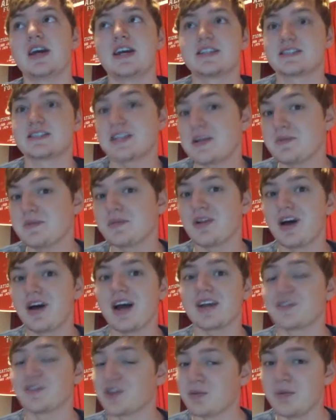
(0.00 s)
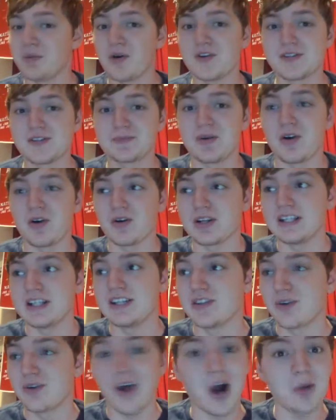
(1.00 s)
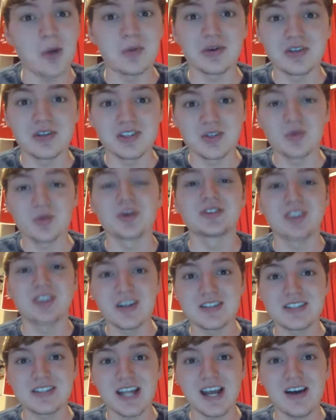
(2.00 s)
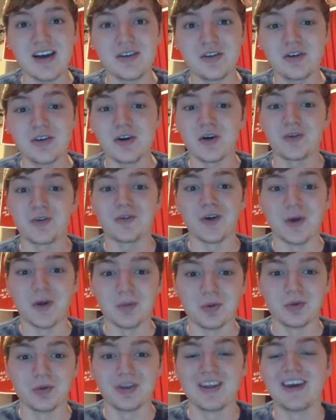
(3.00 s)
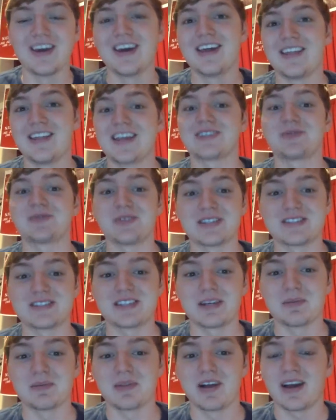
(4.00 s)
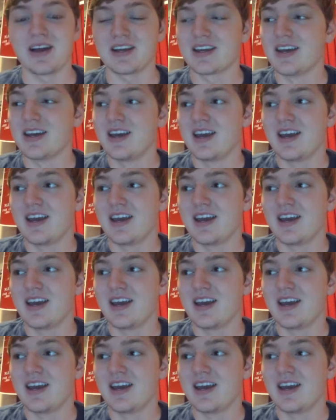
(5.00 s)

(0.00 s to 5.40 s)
seemed like, for the most part, either Auburn scored a touchdown or fumbled. That's what it seemed like.